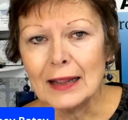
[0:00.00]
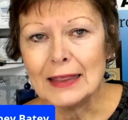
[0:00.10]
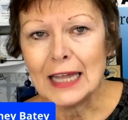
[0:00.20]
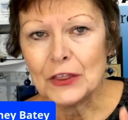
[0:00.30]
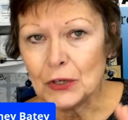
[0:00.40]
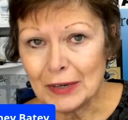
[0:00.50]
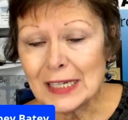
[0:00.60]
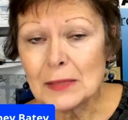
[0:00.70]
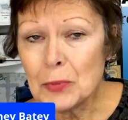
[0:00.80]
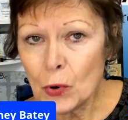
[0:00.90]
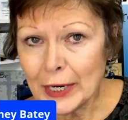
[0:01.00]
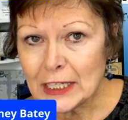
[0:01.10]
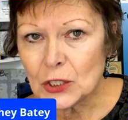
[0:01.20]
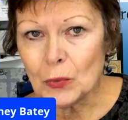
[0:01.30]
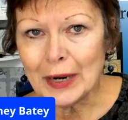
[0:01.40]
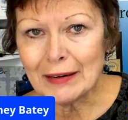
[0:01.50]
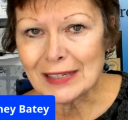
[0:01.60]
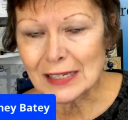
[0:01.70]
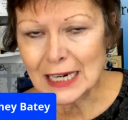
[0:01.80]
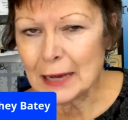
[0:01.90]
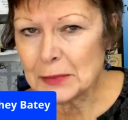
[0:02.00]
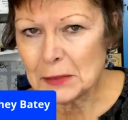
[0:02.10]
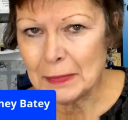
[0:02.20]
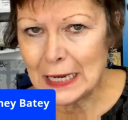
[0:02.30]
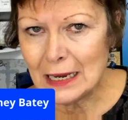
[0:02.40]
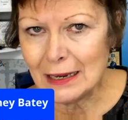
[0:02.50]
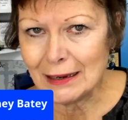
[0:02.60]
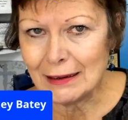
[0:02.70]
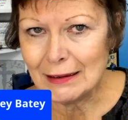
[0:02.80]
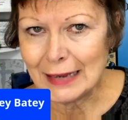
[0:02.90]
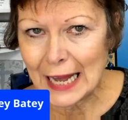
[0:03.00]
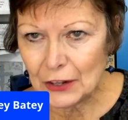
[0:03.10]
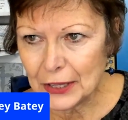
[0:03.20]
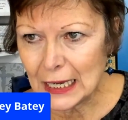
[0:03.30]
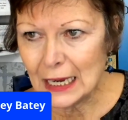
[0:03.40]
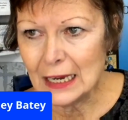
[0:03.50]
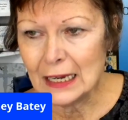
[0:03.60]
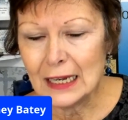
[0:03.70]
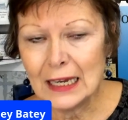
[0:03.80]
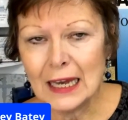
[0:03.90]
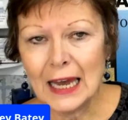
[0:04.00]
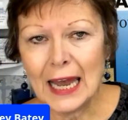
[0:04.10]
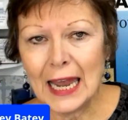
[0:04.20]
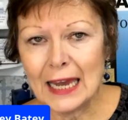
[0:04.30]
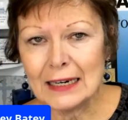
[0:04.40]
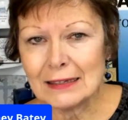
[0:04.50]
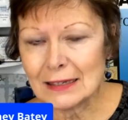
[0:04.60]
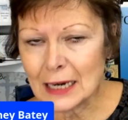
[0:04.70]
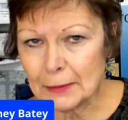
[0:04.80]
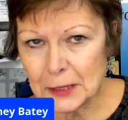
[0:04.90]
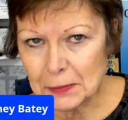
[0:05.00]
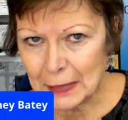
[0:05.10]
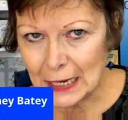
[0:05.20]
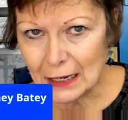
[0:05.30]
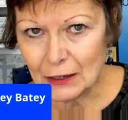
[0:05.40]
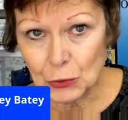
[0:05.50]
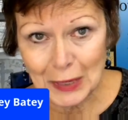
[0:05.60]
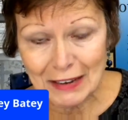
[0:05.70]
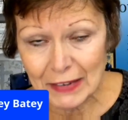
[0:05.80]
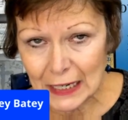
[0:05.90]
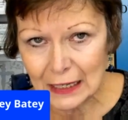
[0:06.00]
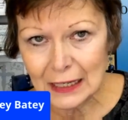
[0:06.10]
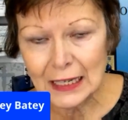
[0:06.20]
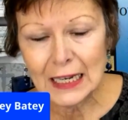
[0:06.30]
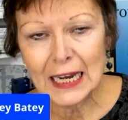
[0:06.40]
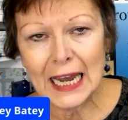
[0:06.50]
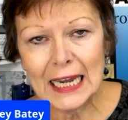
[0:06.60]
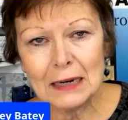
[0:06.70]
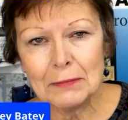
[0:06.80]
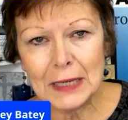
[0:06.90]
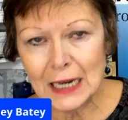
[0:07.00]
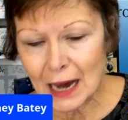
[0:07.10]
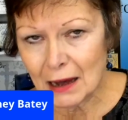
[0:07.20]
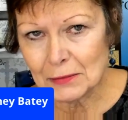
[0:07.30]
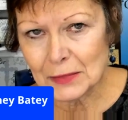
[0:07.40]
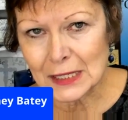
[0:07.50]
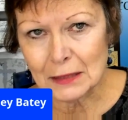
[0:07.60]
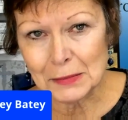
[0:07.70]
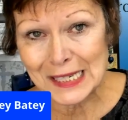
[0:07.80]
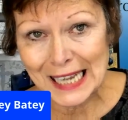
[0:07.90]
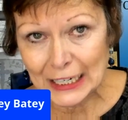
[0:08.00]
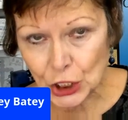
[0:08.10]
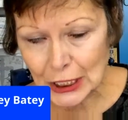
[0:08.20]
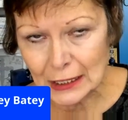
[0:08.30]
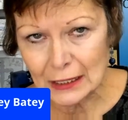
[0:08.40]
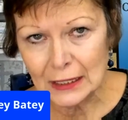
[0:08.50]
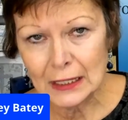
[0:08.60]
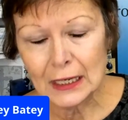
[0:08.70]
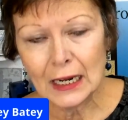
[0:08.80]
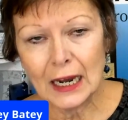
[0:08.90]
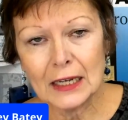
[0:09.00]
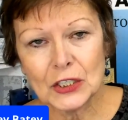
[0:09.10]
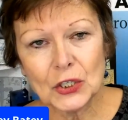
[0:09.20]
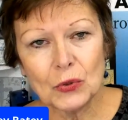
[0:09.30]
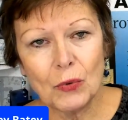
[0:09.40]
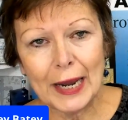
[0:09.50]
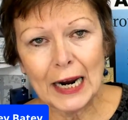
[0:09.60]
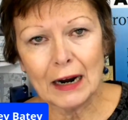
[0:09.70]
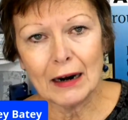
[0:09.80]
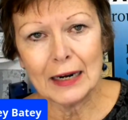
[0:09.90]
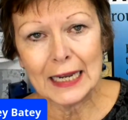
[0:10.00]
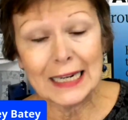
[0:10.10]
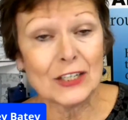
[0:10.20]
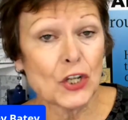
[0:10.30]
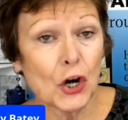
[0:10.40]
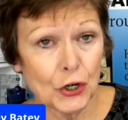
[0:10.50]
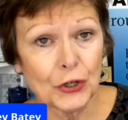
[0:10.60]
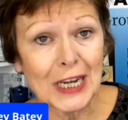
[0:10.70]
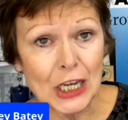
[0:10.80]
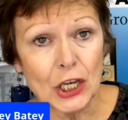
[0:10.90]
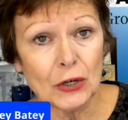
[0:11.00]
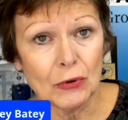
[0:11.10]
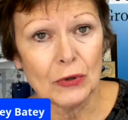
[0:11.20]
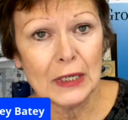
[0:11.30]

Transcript: that there is a point to where it stops being healthy and it stops being grieving and it becomes an obsession uh, to where it is hurting you.